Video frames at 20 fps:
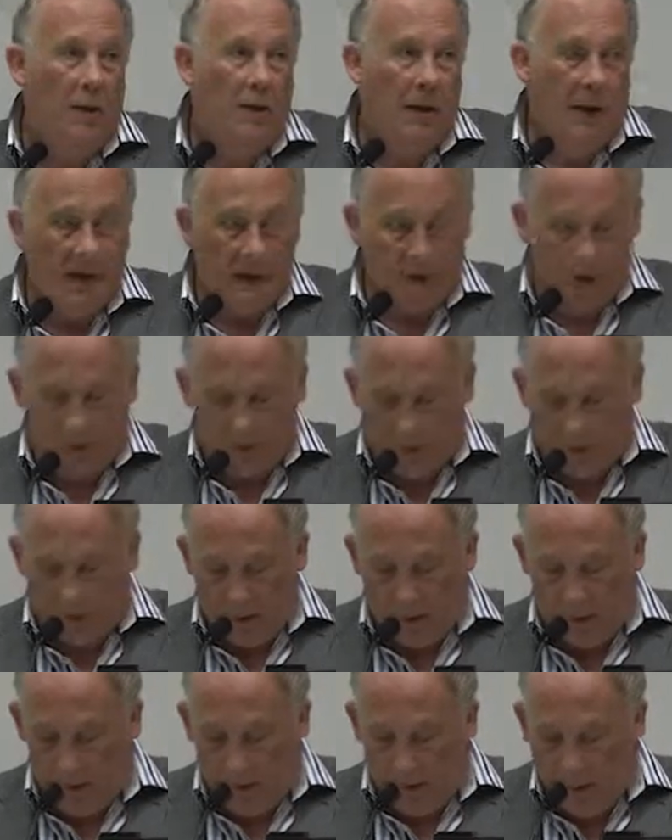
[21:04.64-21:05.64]
that
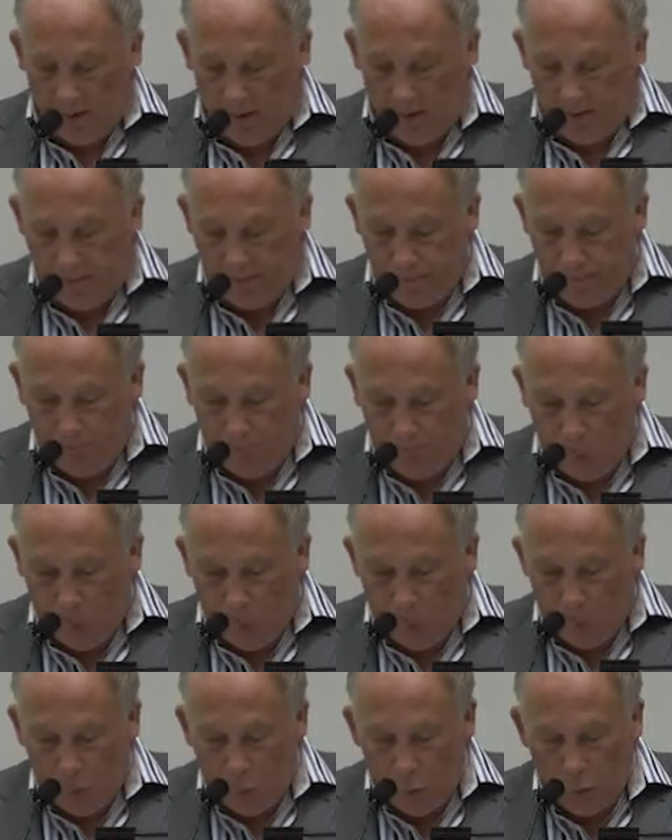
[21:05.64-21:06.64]

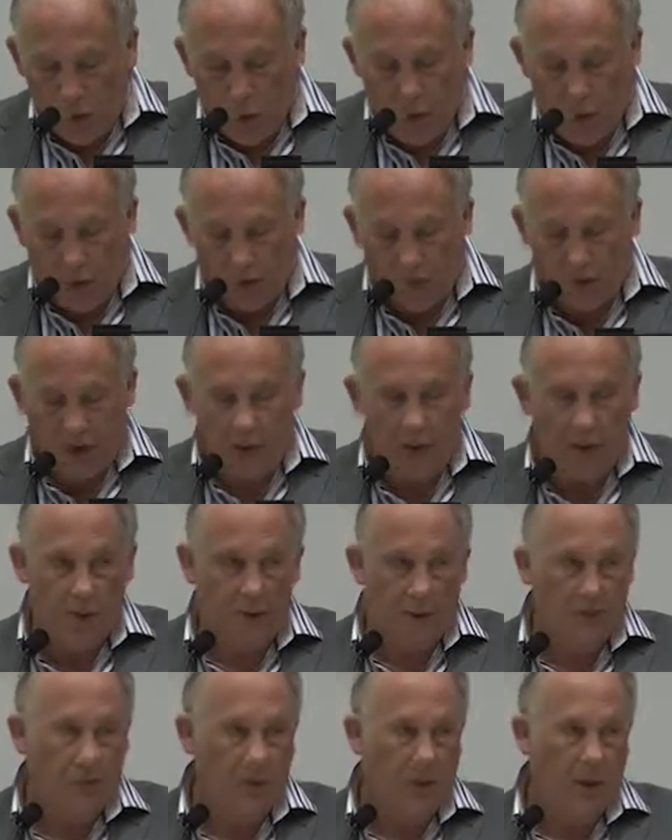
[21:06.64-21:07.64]

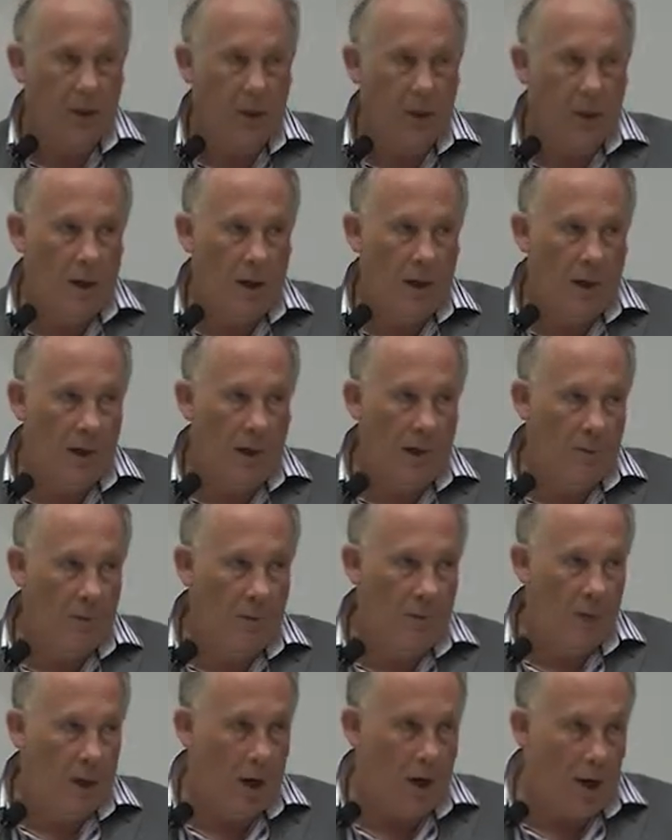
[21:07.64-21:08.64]
rather
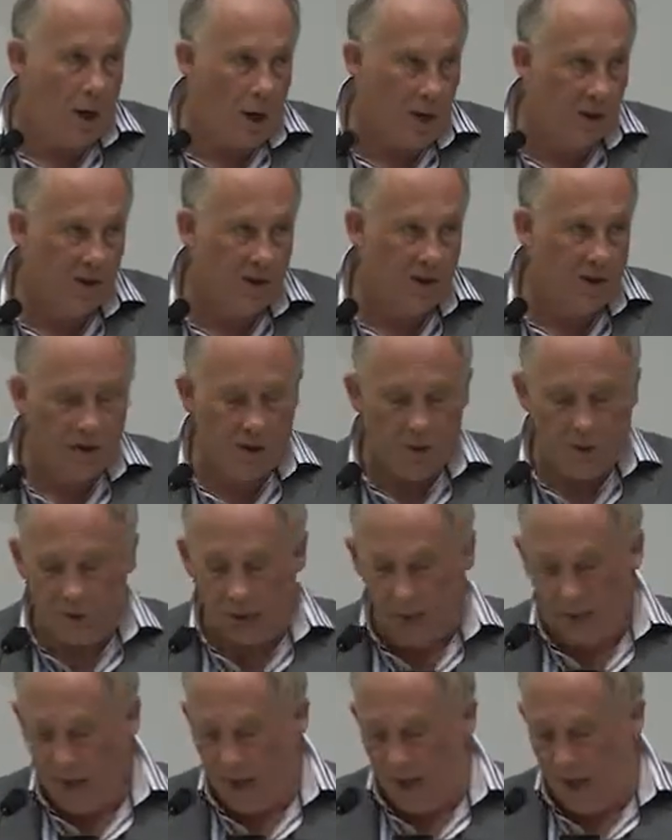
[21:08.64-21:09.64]

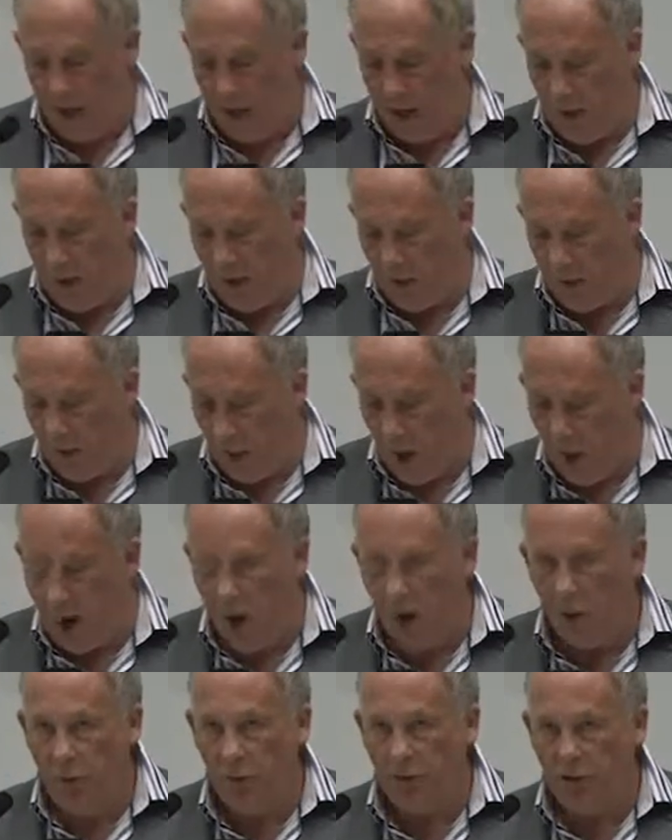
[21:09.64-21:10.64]
RCUK and the
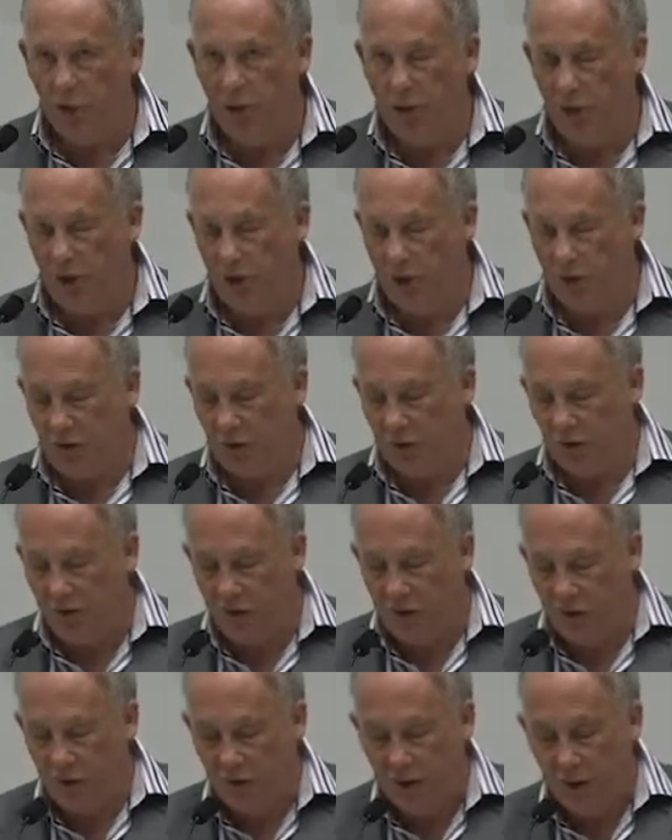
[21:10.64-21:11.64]
higher education
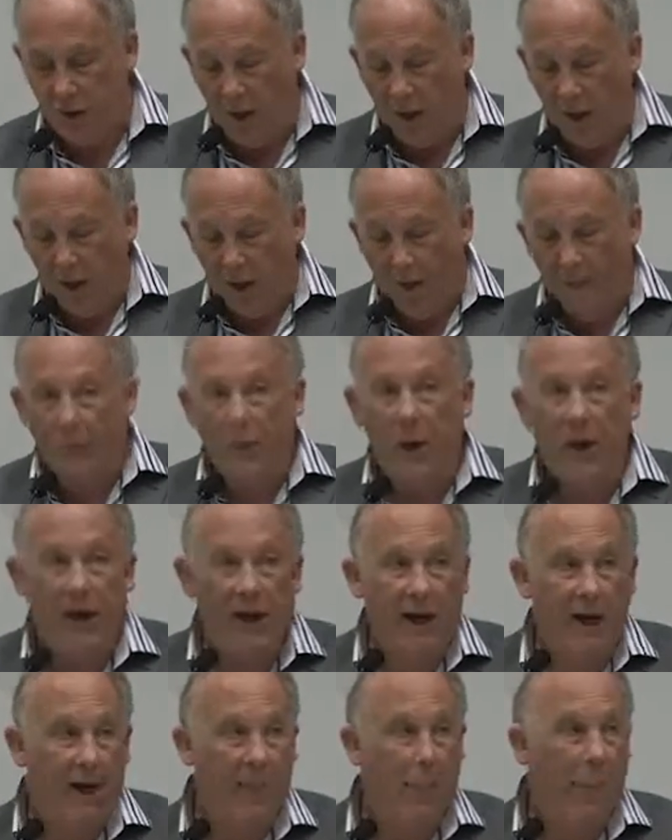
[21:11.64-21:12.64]
sector
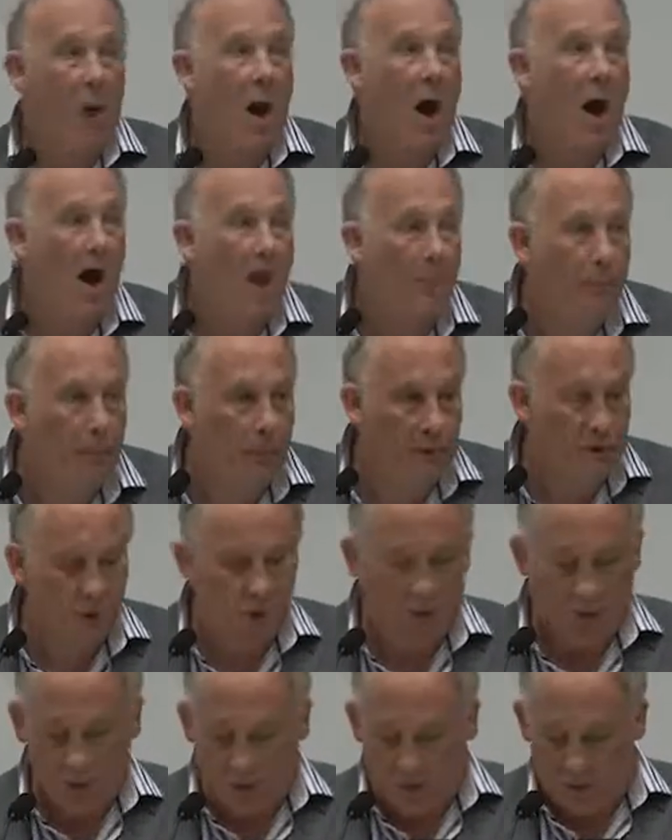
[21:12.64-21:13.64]
paying
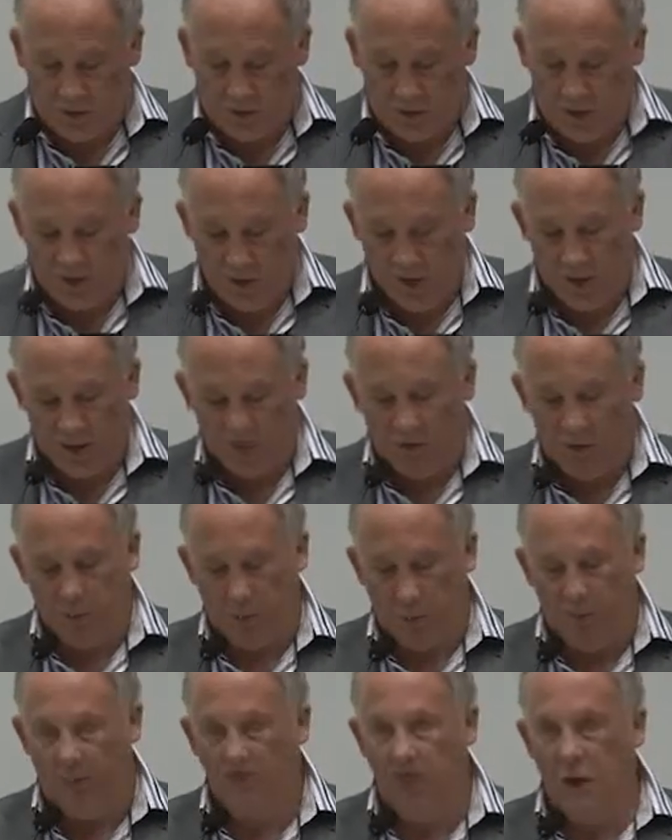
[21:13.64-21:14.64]
publishers
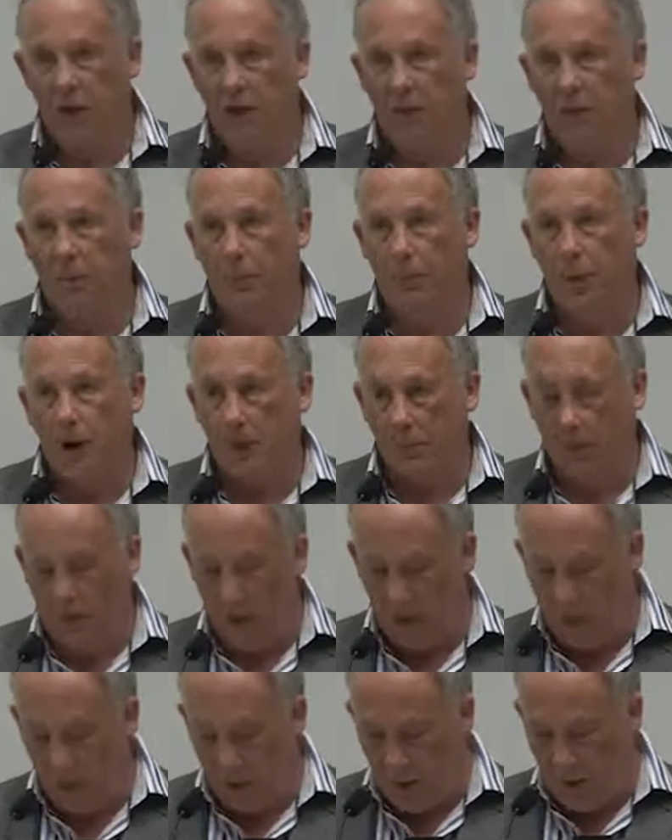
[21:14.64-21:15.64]
to provide the
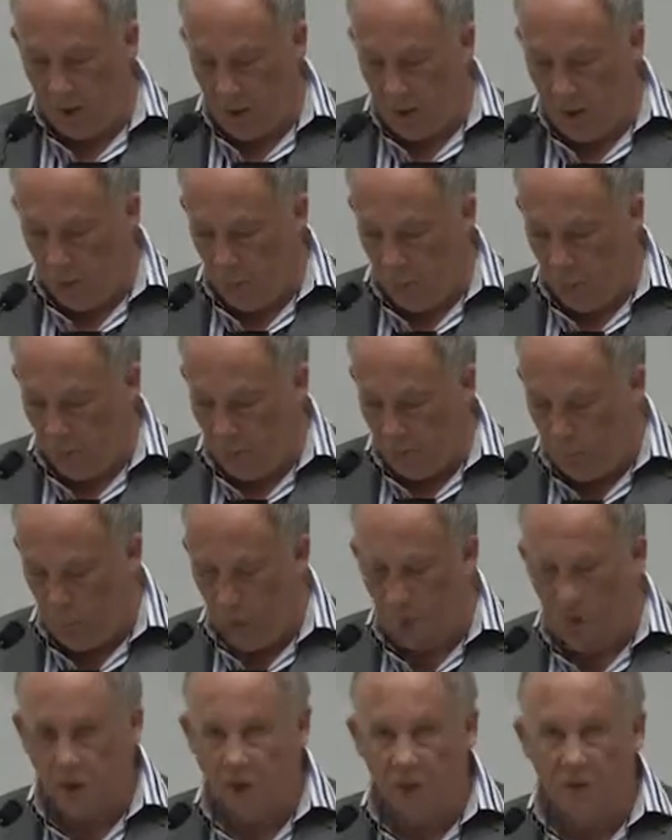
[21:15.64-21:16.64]
public with
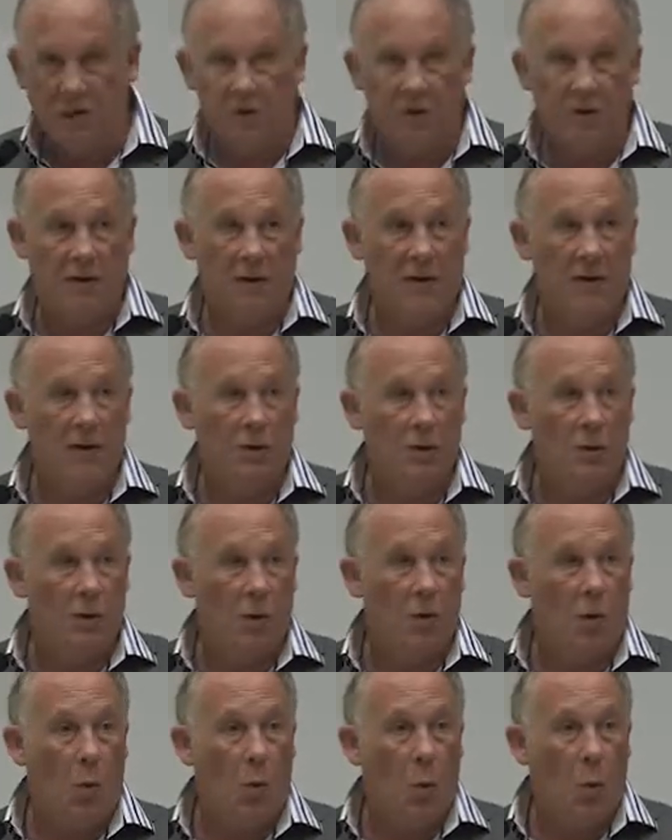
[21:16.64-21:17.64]
products that they
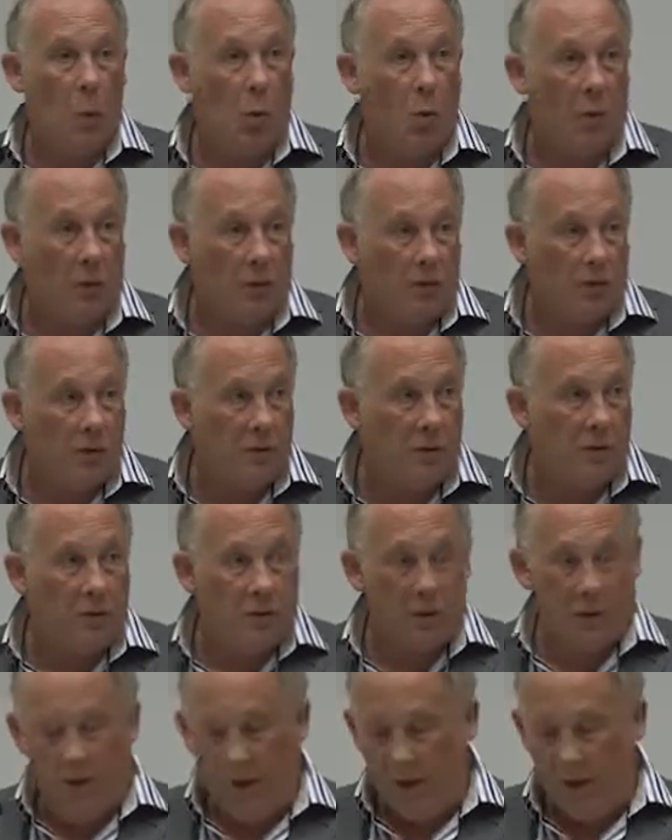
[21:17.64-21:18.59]
do not want,